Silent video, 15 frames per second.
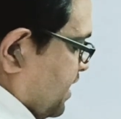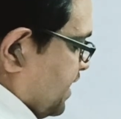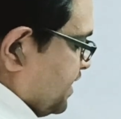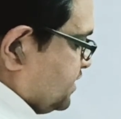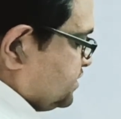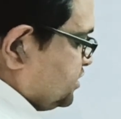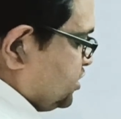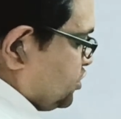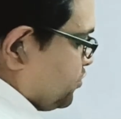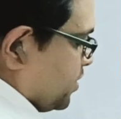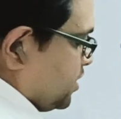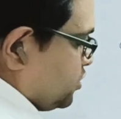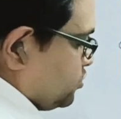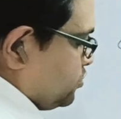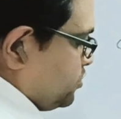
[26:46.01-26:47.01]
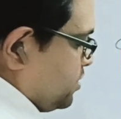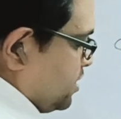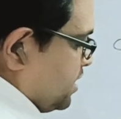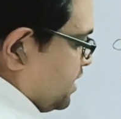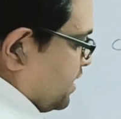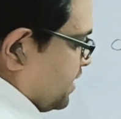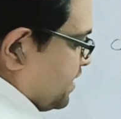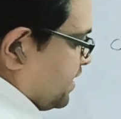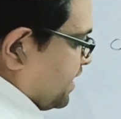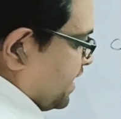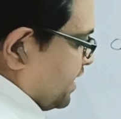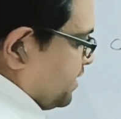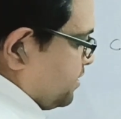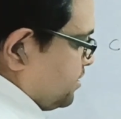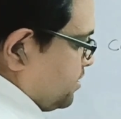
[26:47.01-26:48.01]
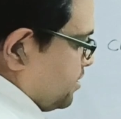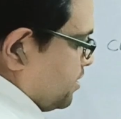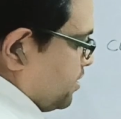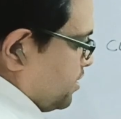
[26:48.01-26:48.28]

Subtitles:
is equal to 10